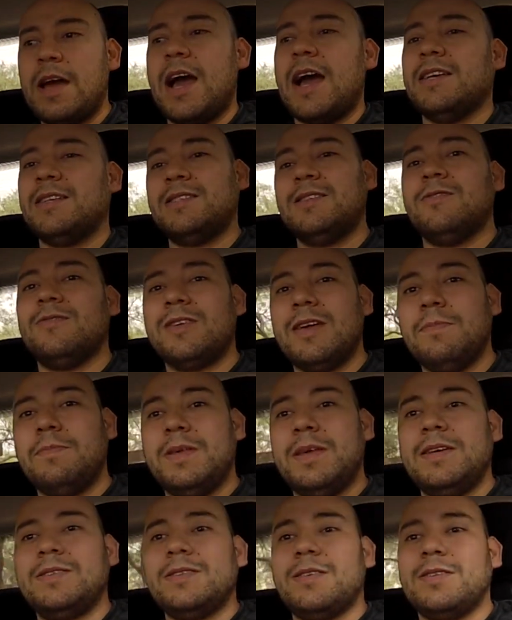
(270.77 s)
I still keep
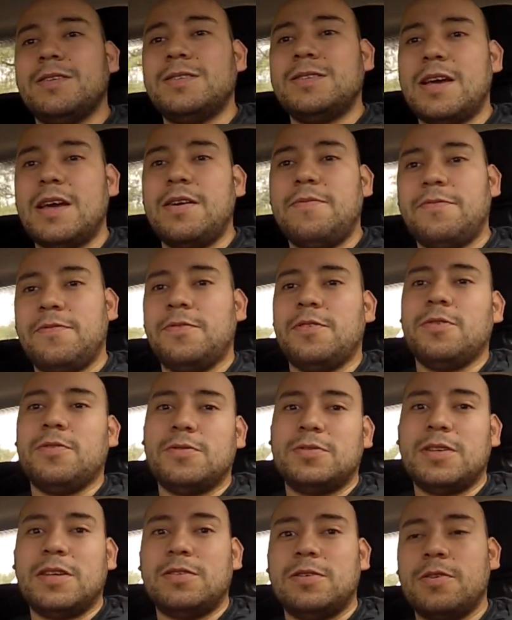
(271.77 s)
these on the side for
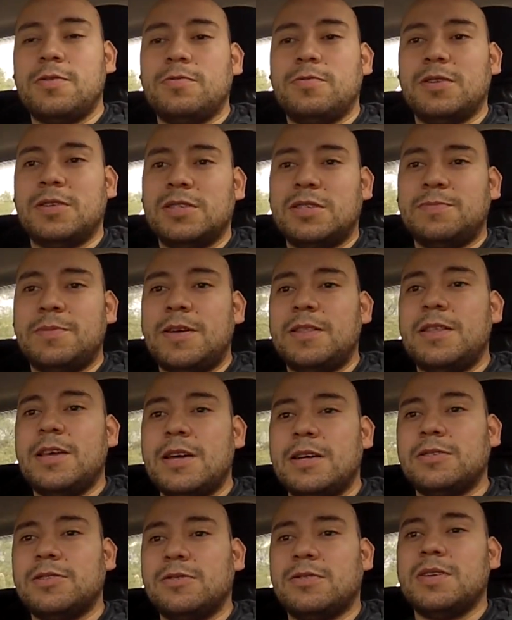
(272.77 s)
those that don't want to spend
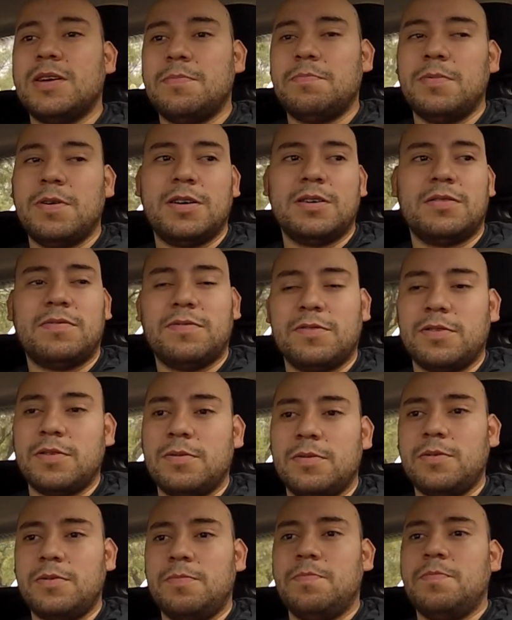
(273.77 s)
the extra $10 for
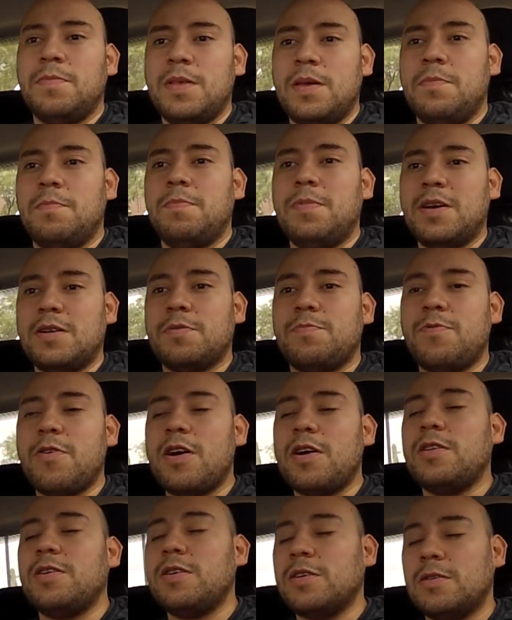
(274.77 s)
the better
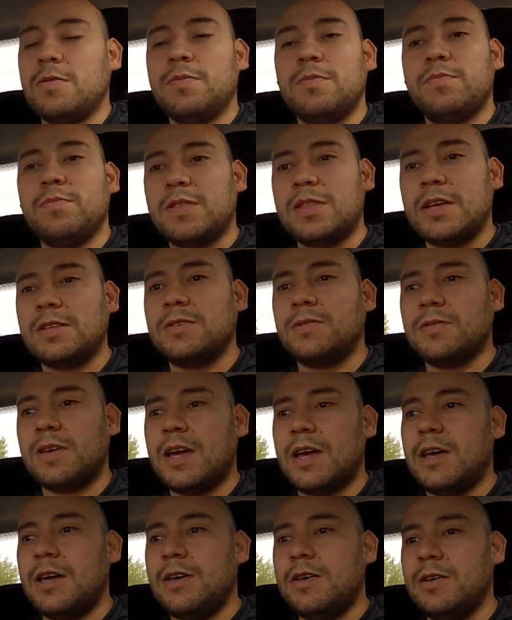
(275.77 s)
product, but that's
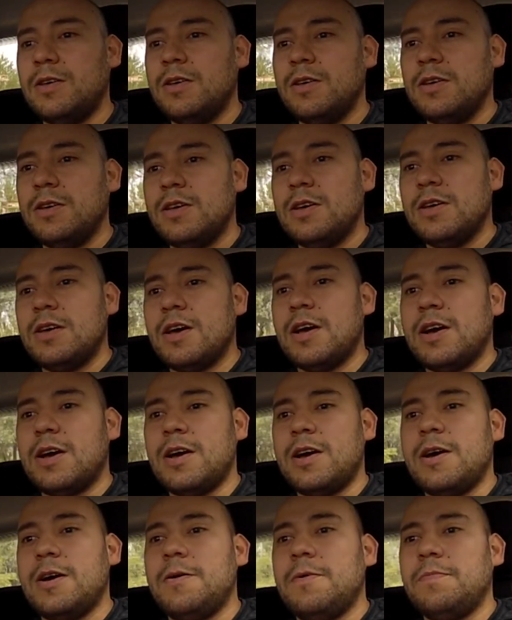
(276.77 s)
okay.
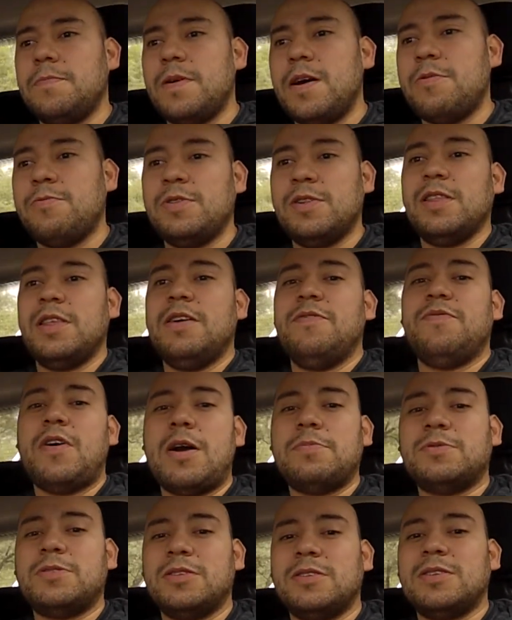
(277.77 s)
I want to leave
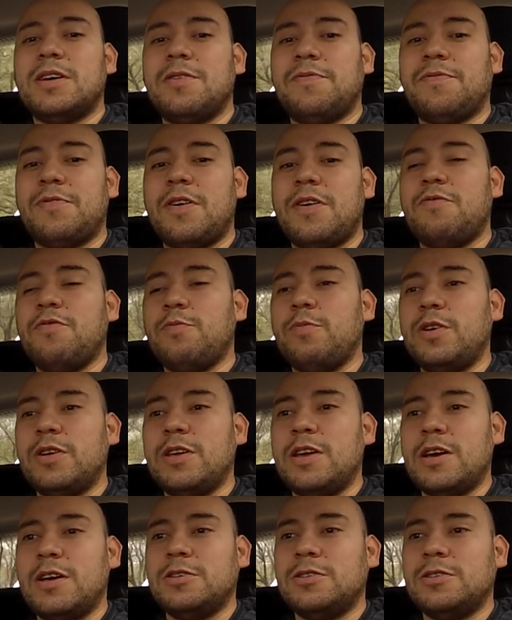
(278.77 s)
options out for everybody.